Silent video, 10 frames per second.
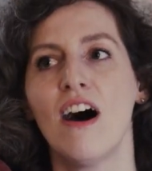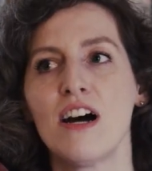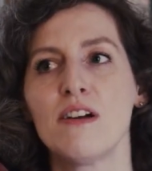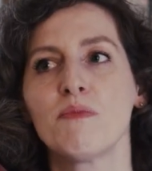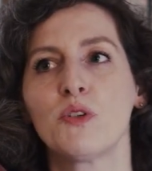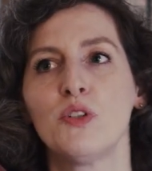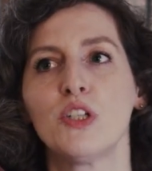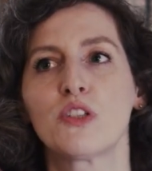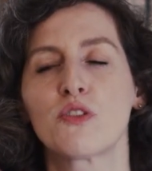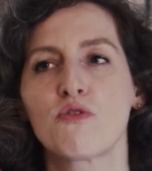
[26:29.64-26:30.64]
I'm
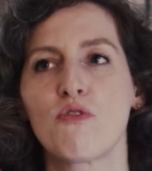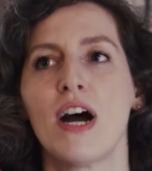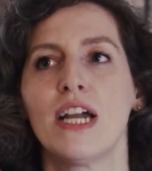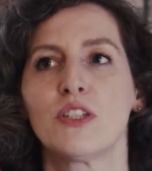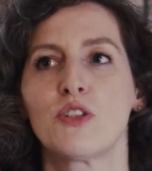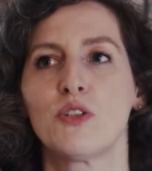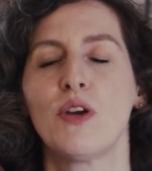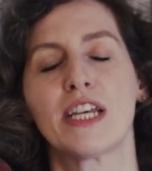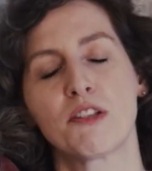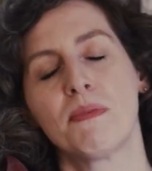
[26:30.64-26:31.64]
going to try
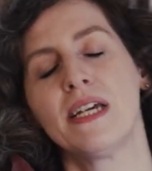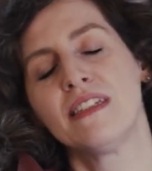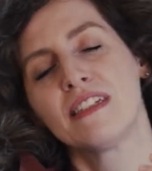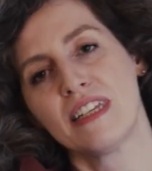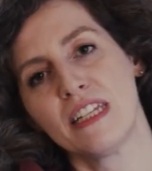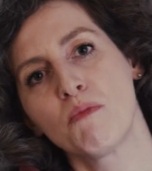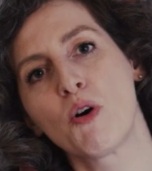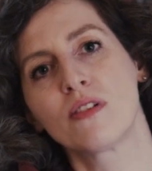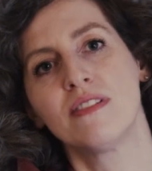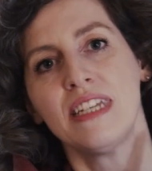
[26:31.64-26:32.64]
to explain it in
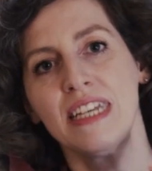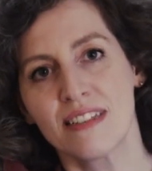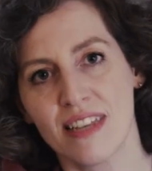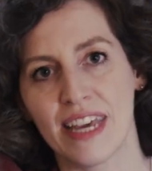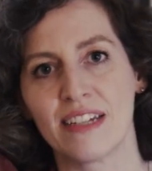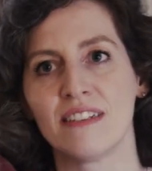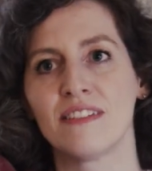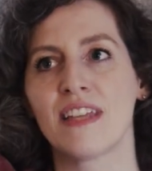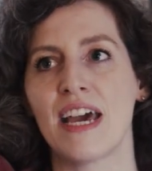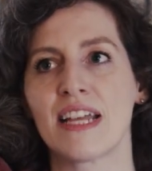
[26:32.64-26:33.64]
more
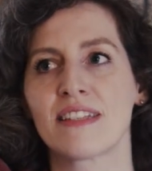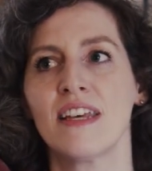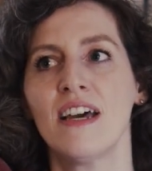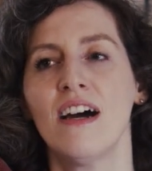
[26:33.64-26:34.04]
detail, that